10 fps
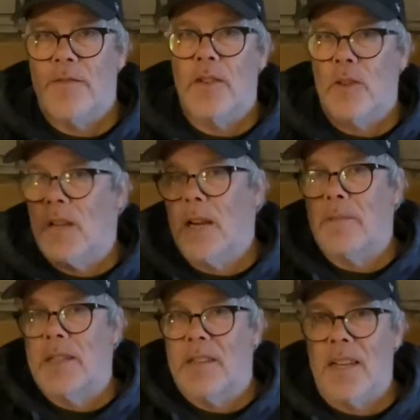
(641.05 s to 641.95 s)
flu and how
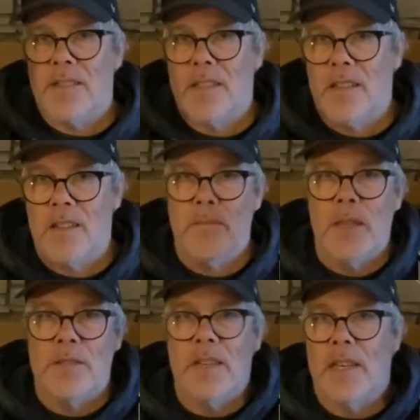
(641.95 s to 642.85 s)
many deaths here and
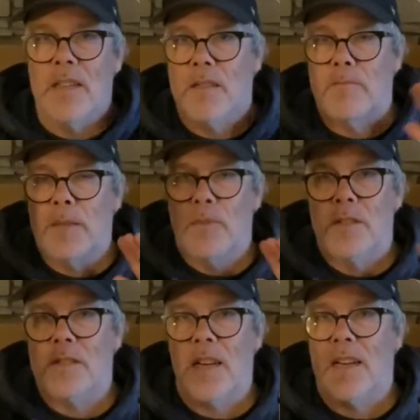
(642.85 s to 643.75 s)
misery here and people
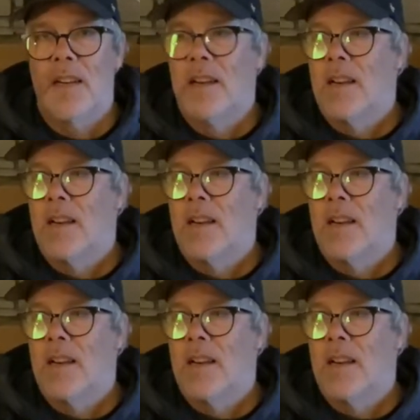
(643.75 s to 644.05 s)
sick.